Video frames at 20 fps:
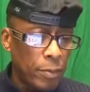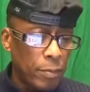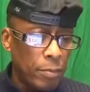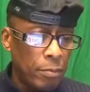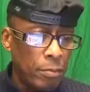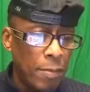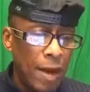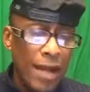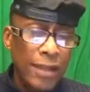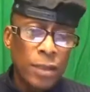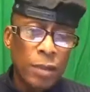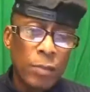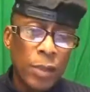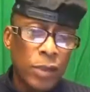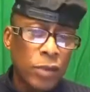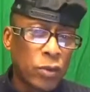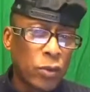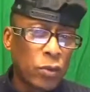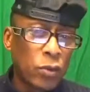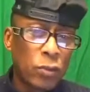
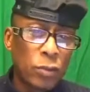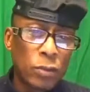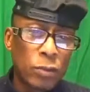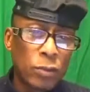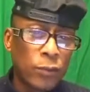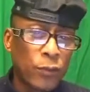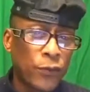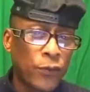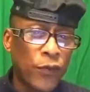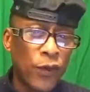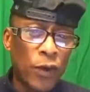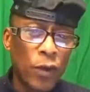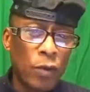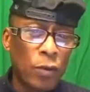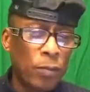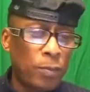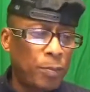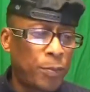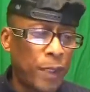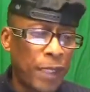Monumental
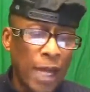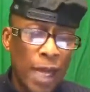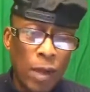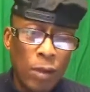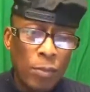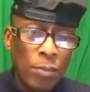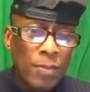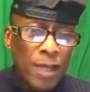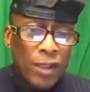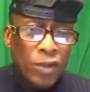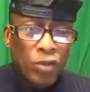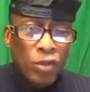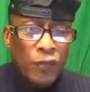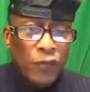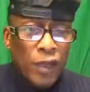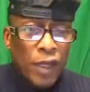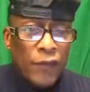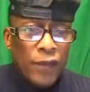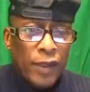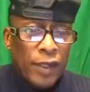film. I'm not sure if
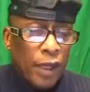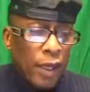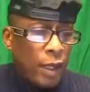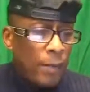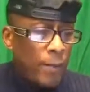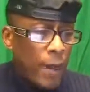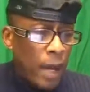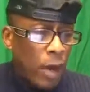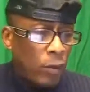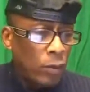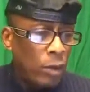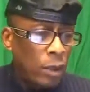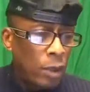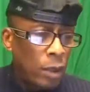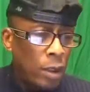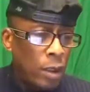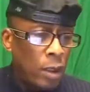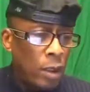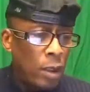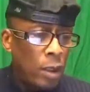it ever came out.
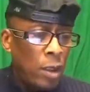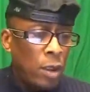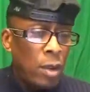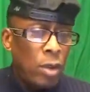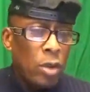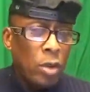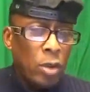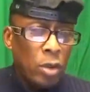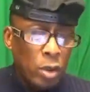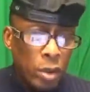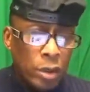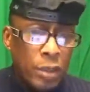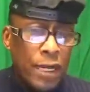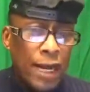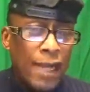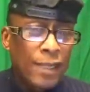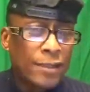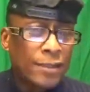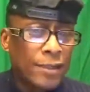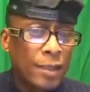Good
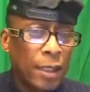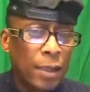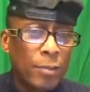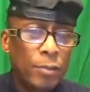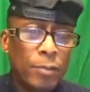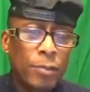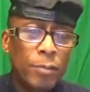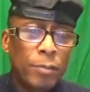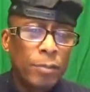concept.